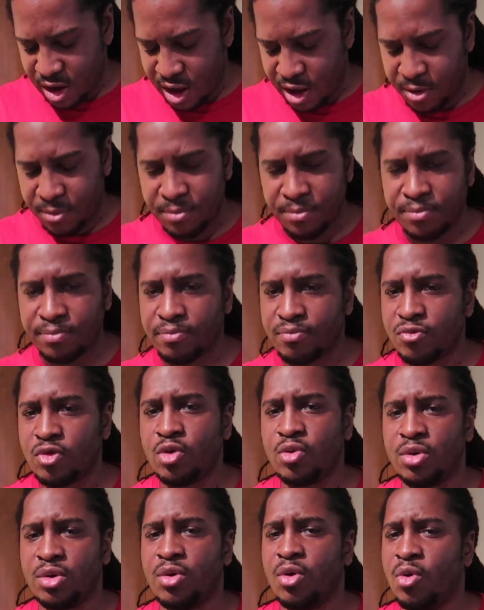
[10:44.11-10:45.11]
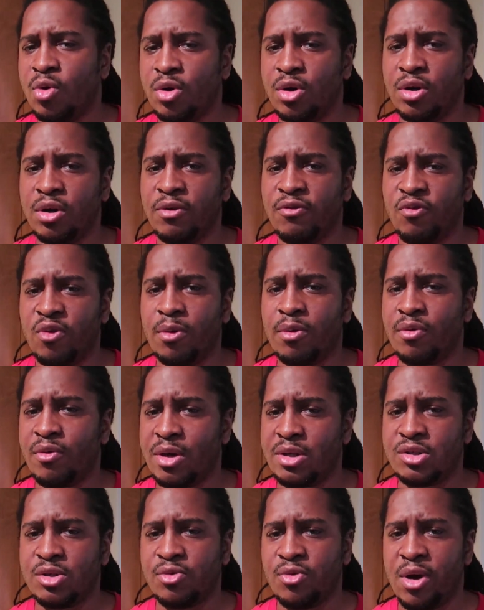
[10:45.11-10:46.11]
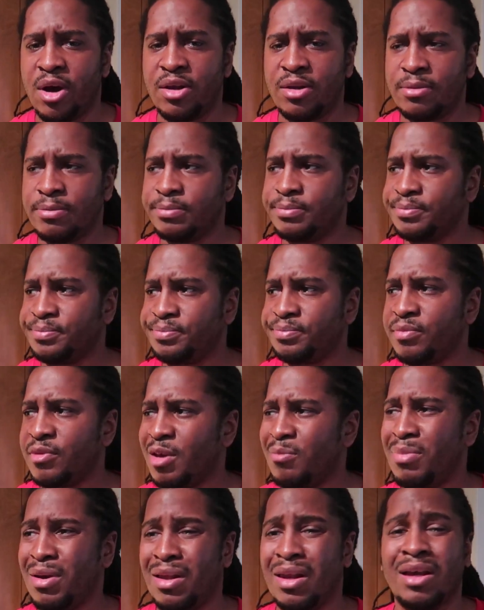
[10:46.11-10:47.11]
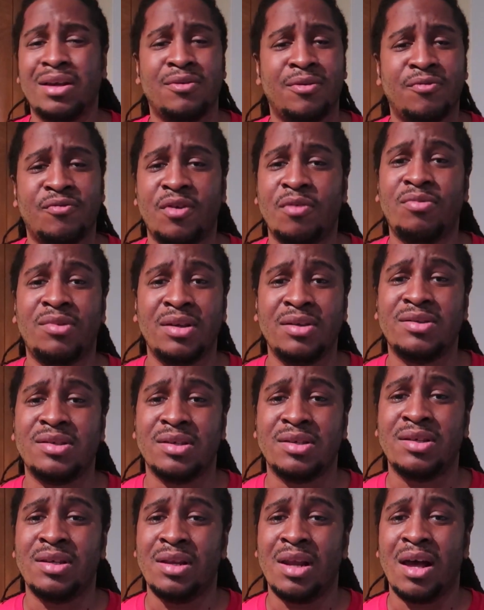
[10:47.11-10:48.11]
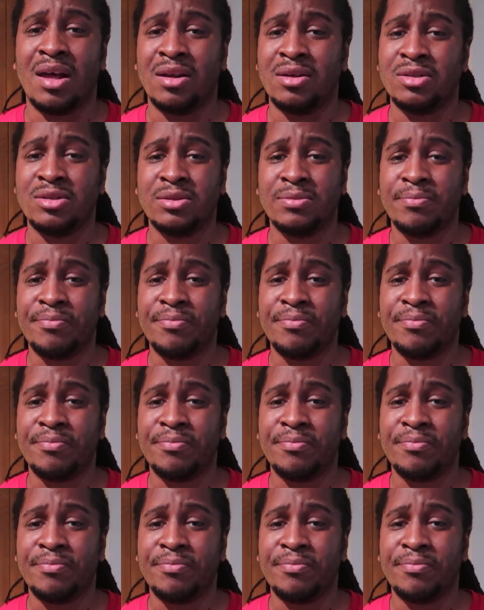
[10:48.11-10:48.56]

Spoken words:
that you would order from a restaurant, pay like $15, $16.